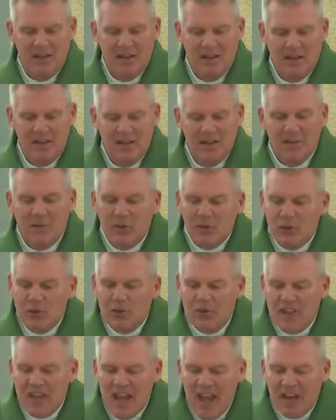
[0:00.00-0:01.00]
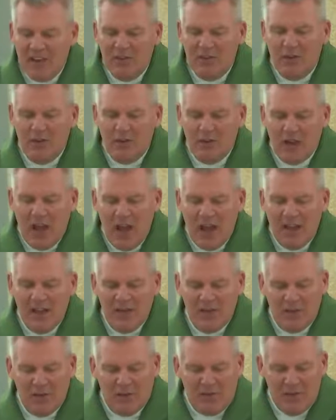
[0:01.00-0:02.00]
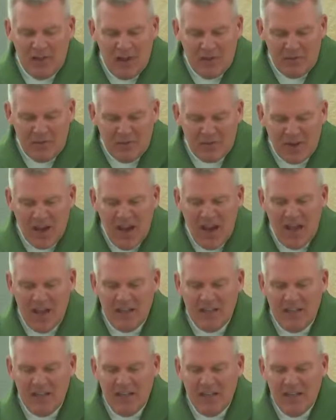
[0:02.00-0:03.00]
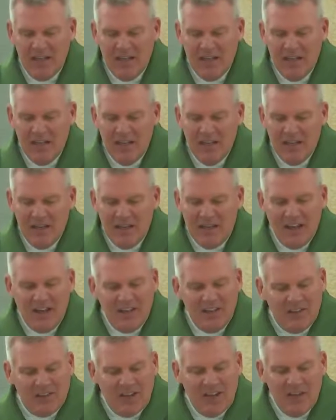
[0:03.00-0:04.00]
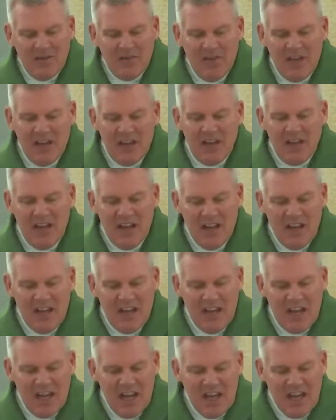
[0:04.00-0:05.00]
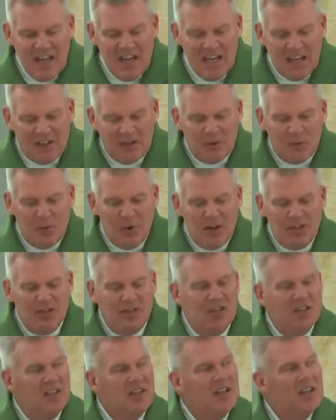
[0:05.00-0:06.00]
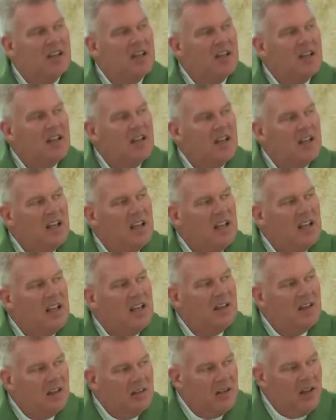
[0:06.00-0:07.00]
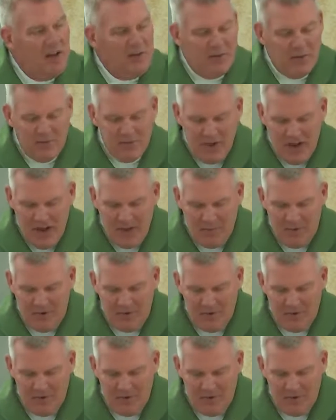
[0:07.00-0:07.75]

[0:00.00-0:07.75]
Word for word: is through the exercise of love of God that is given in expression in the love of neighbor.